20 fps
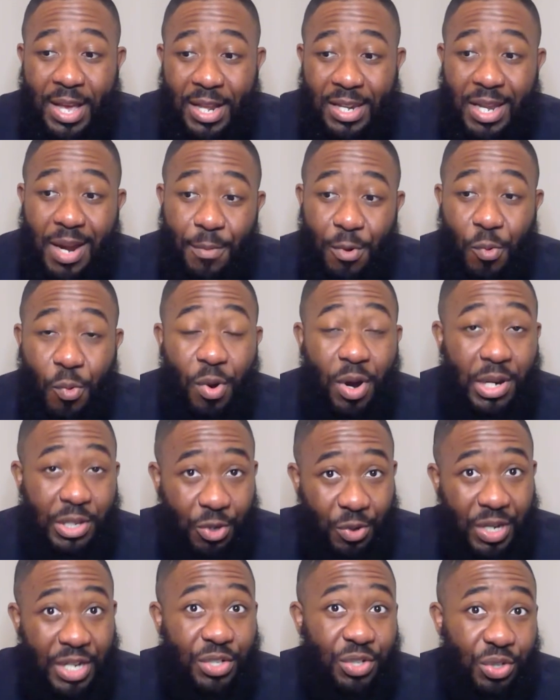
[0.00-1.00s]
Number one,
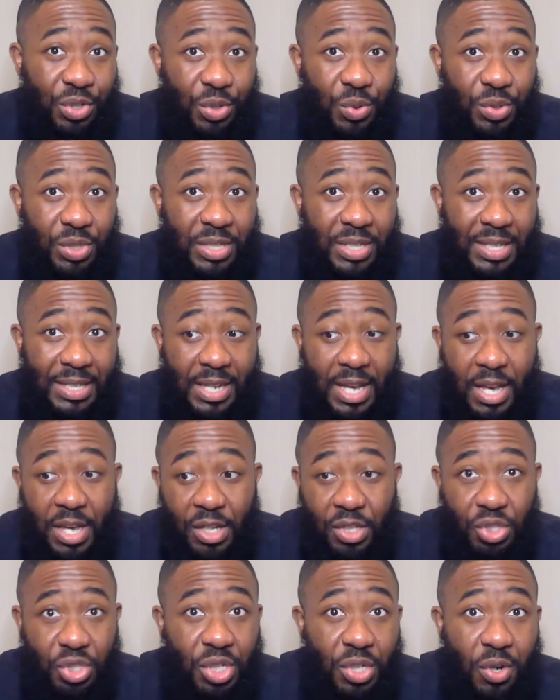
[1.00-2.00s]
you're introducing
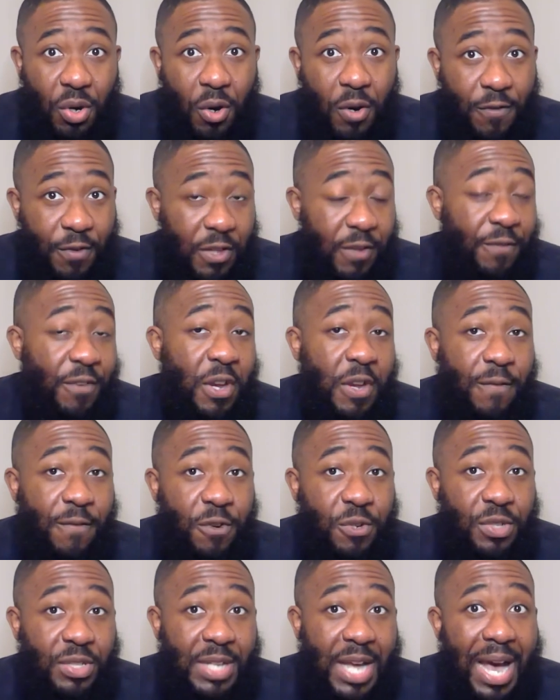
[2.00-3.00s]
She-Hulk for the very
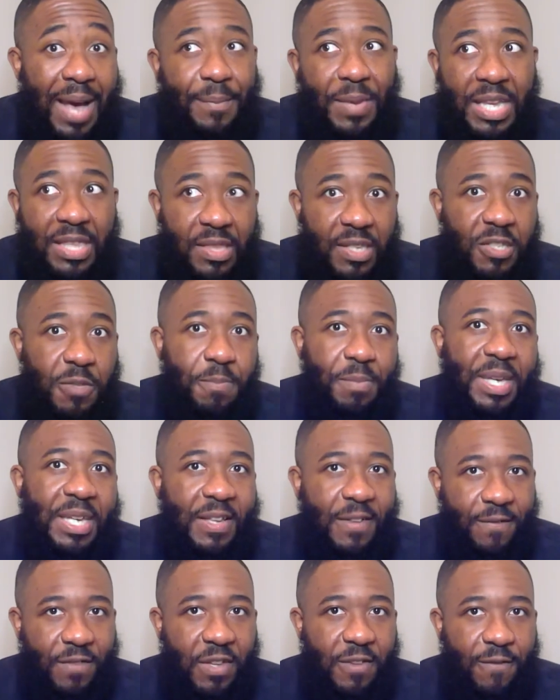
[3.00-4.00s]
first time in this big
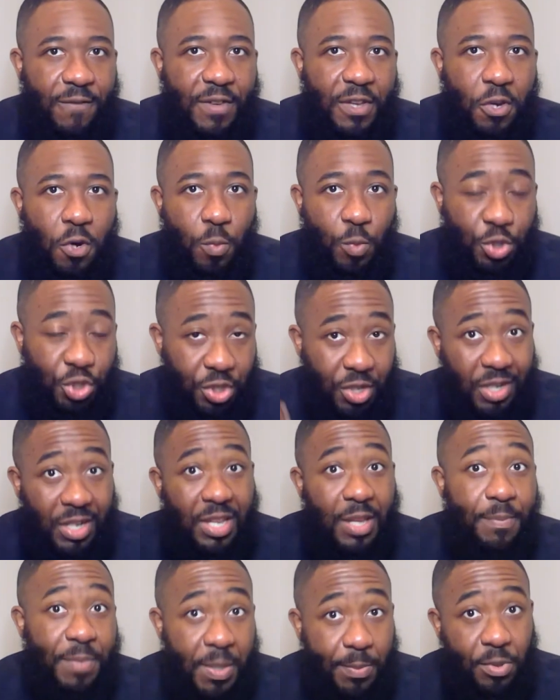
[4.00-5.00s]
event film, which is going to
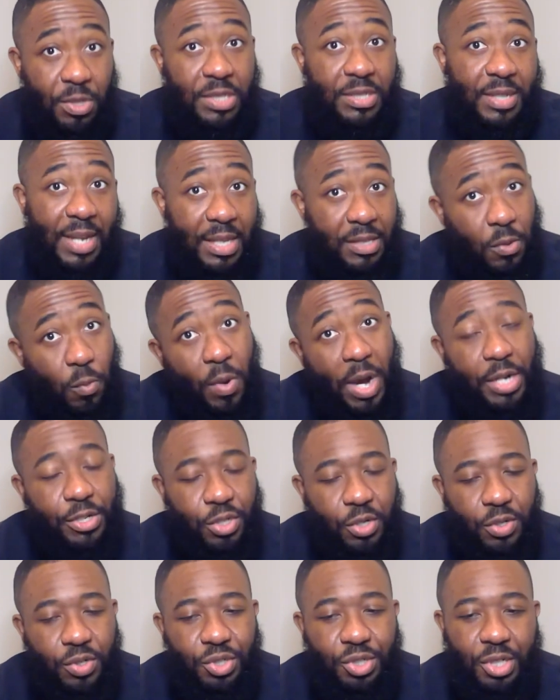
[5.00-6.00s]
get people excited to watch
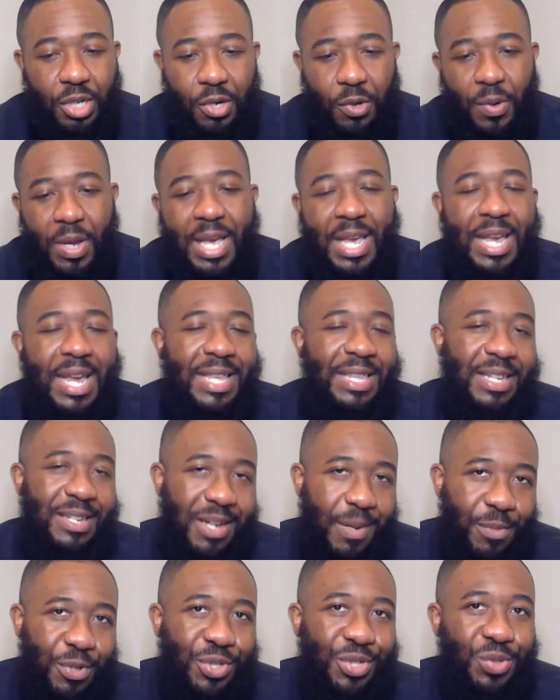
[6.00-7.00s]
her show. And then
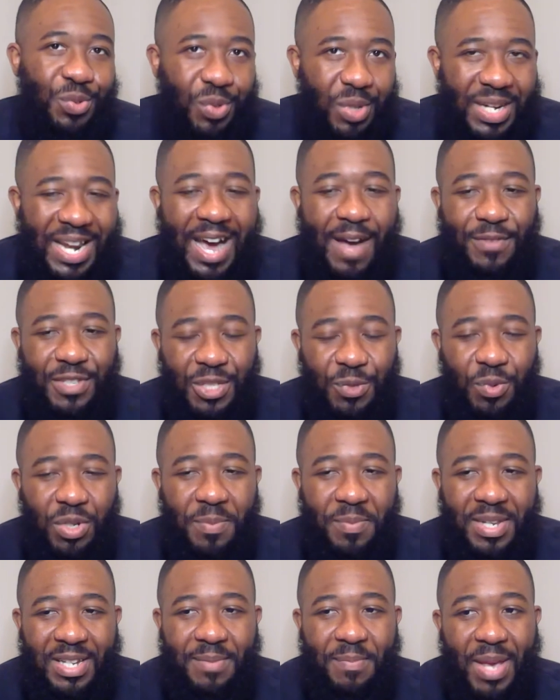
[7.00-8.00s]
number two, it obviously would
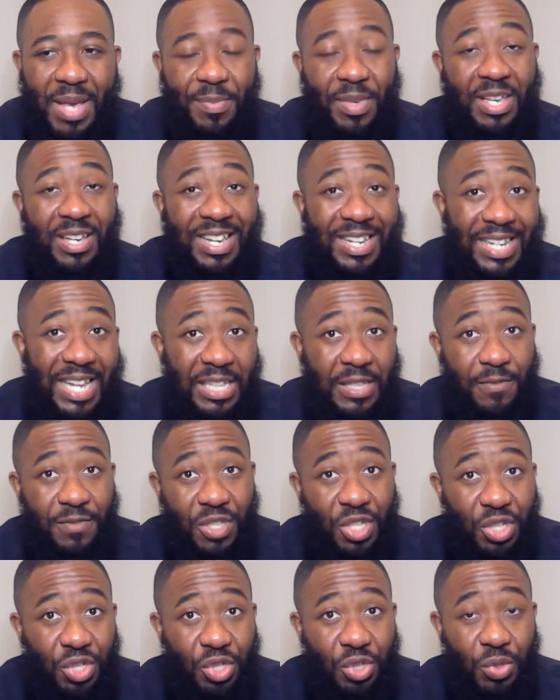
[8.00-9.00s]
have been maybe a connective
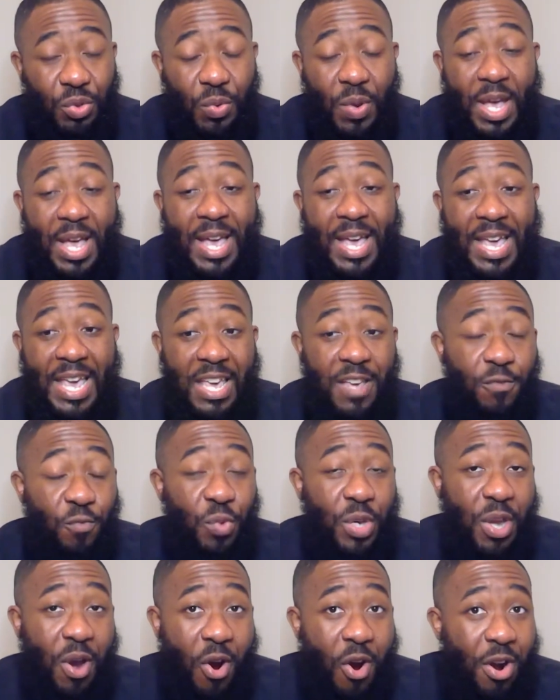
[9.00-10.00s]
tissue if
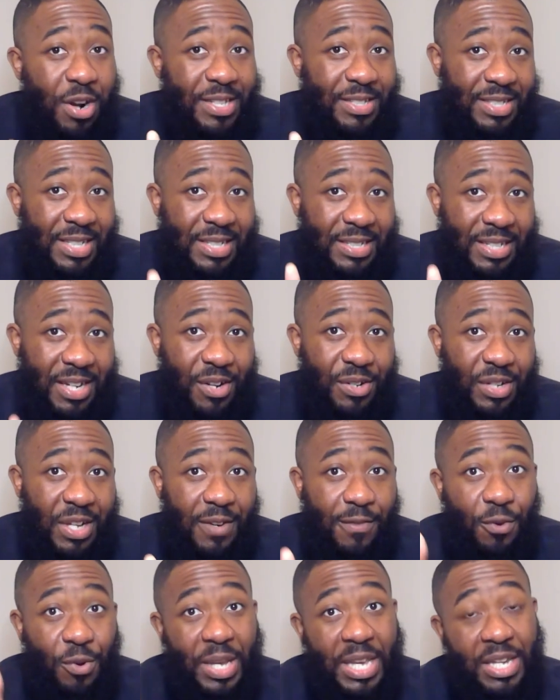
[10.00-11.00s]
we are to see
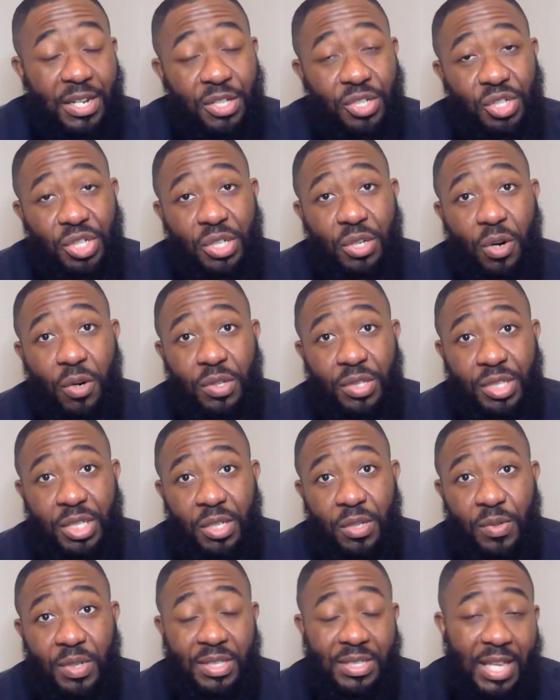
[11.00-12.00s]
Daredevil in the She-Hulk
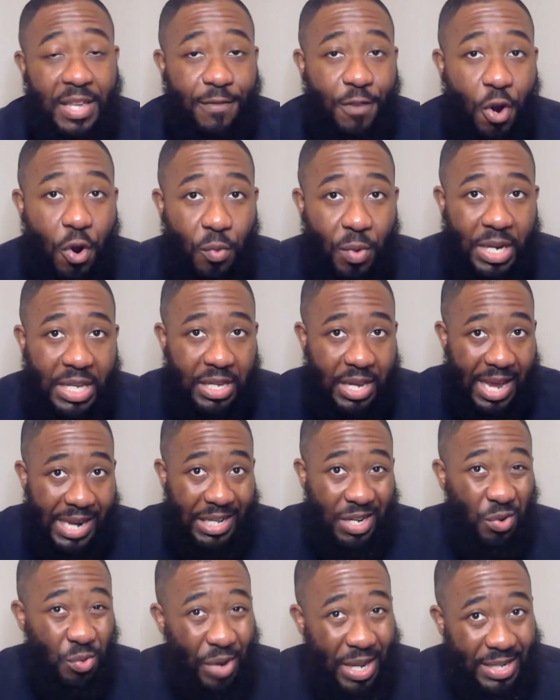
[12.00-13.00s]
series. They've already kind
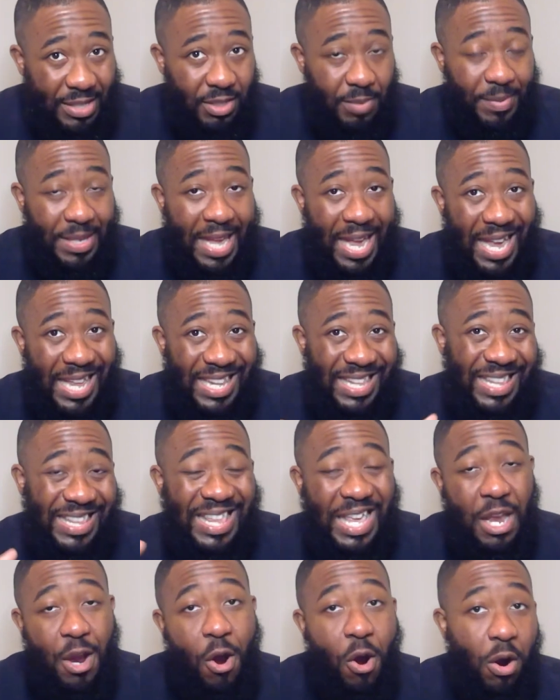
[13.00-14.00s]
of created some canon that
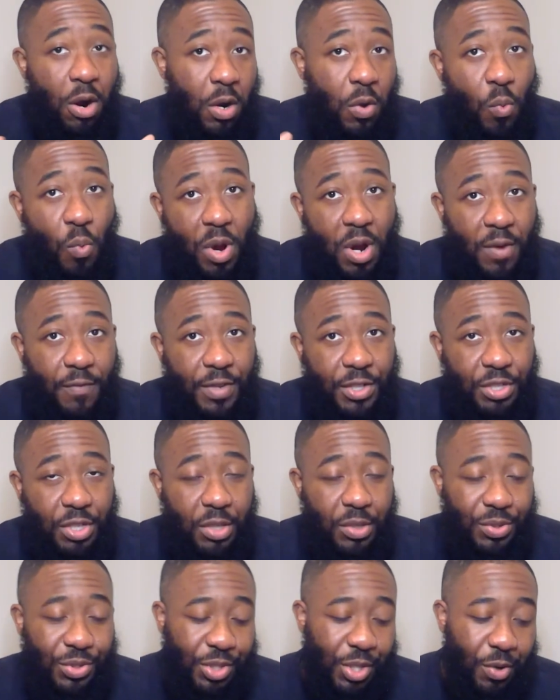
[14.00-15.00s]
they are aware of each
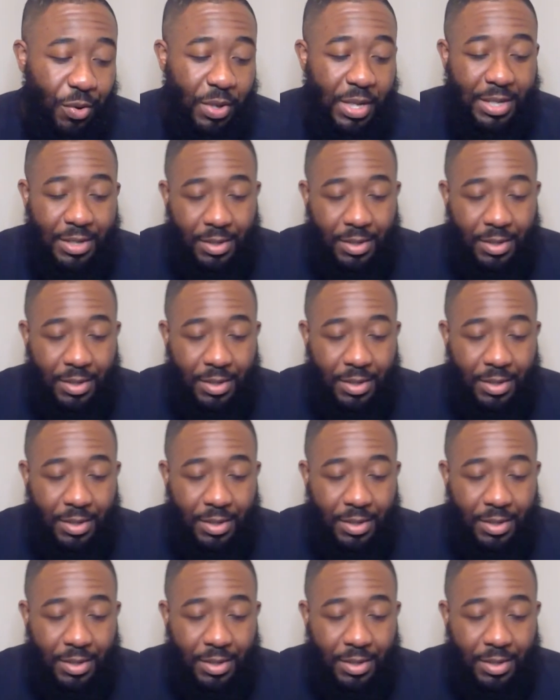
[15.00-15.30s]
other. So